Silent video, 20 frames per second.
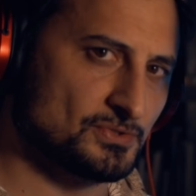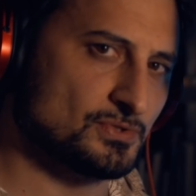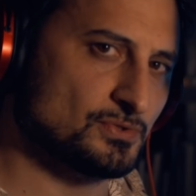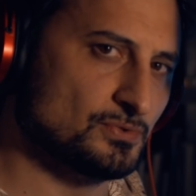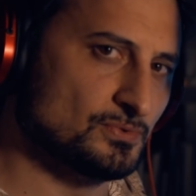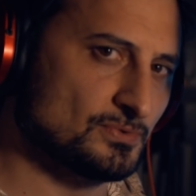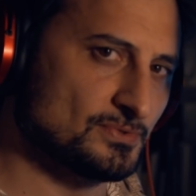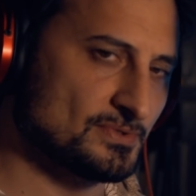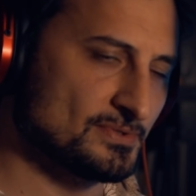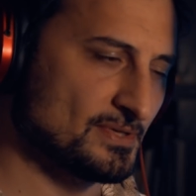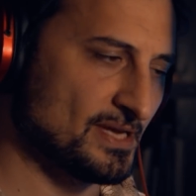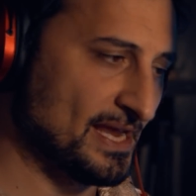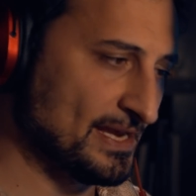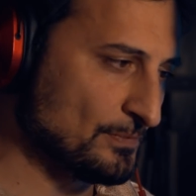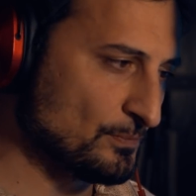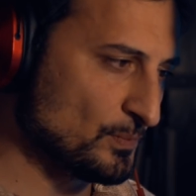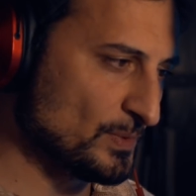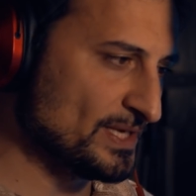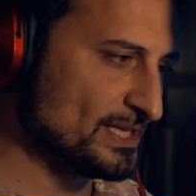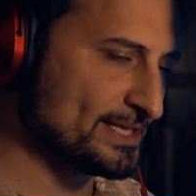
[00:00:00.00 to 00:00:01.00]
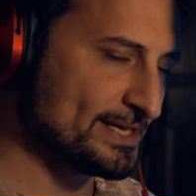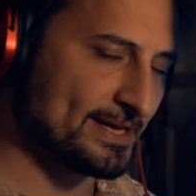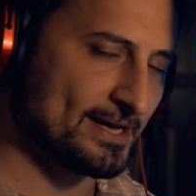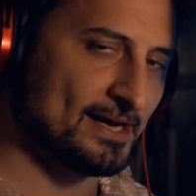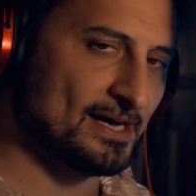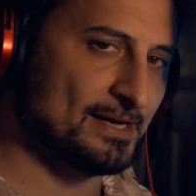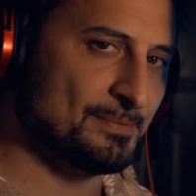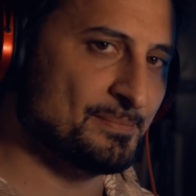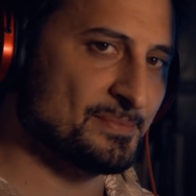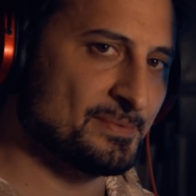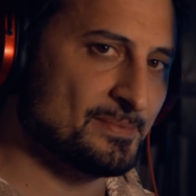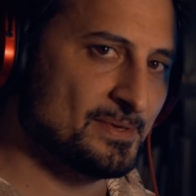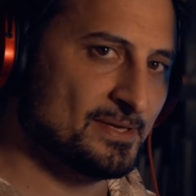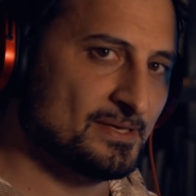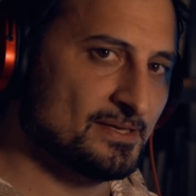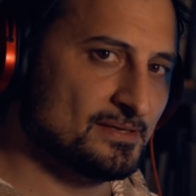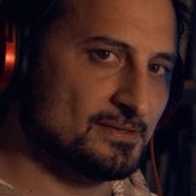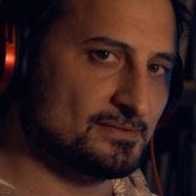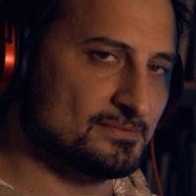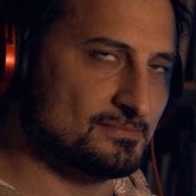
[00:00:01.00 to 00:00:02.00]
tools. It will come
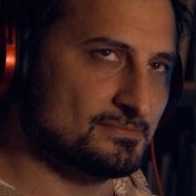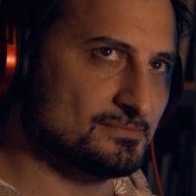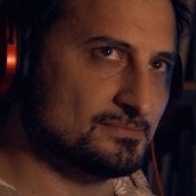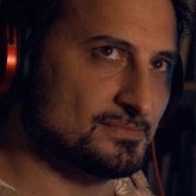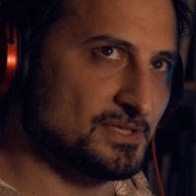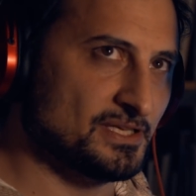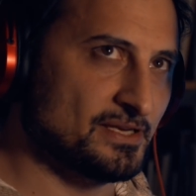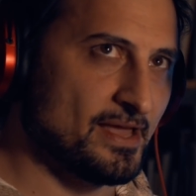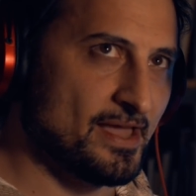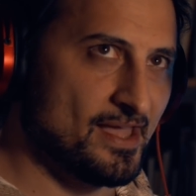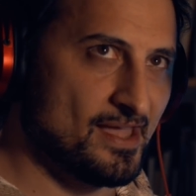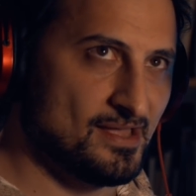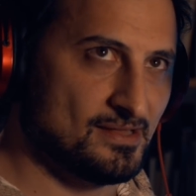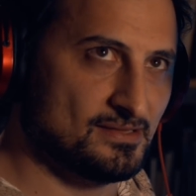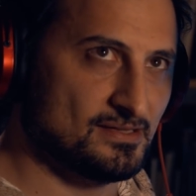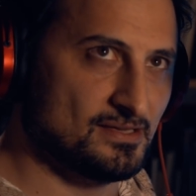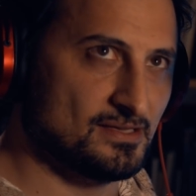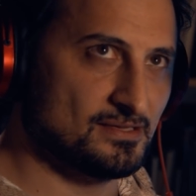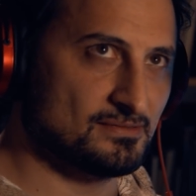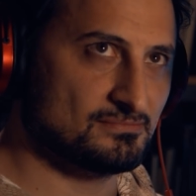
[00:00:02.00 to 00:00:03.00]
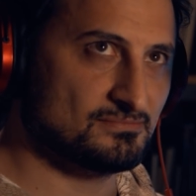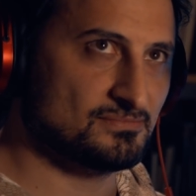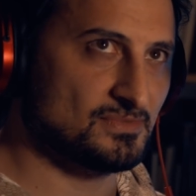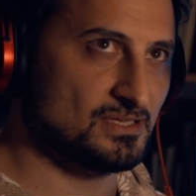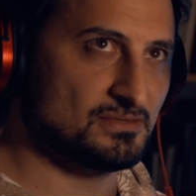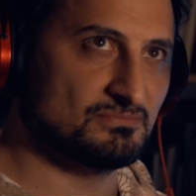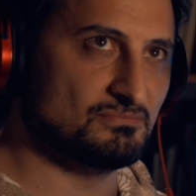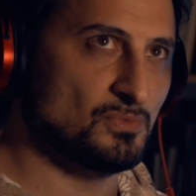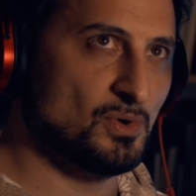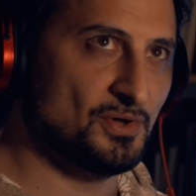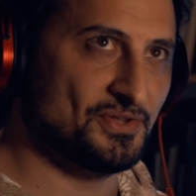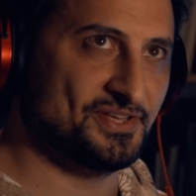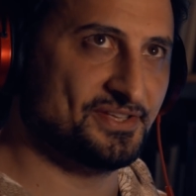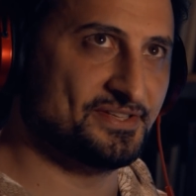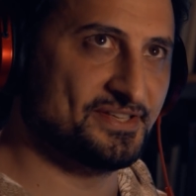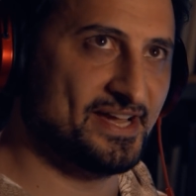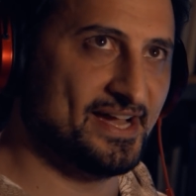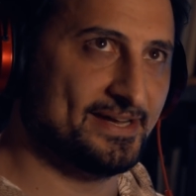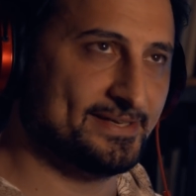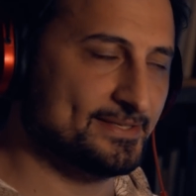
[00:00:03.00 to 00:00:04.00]
in handy, more than
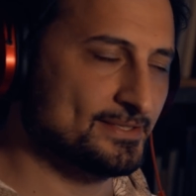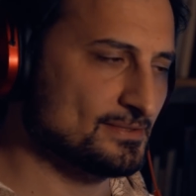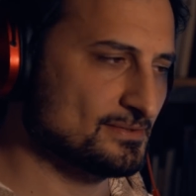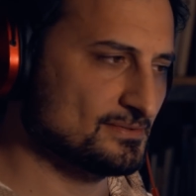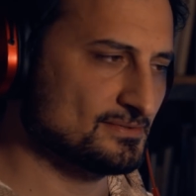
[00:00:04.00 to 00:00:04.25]
that.